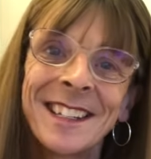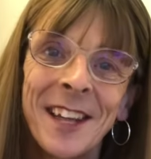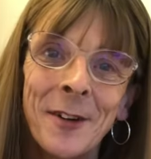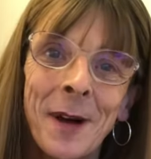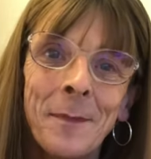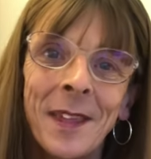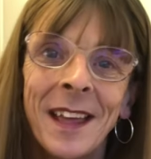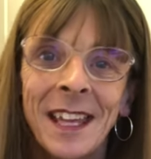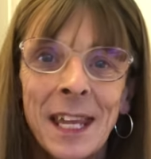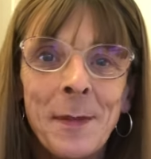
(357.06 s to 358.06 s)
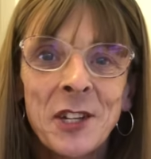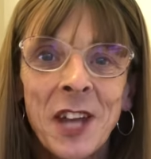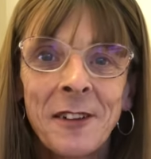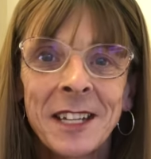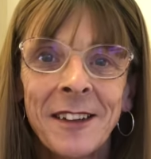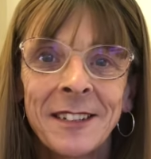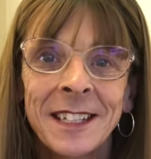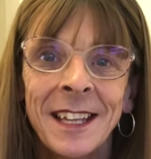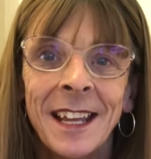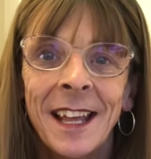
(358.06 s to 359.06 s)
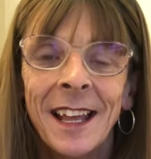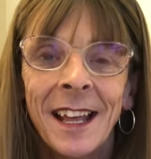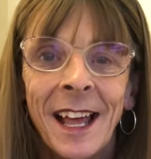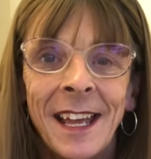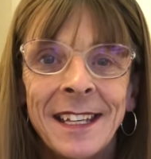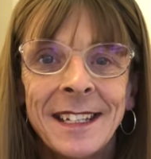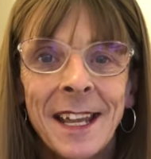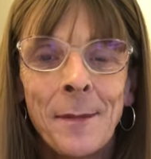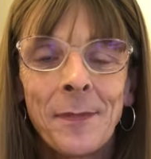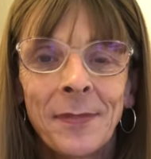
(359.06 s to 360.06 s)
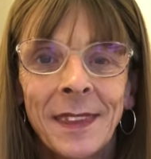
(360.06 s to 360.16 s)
so um, give me a shout out and um,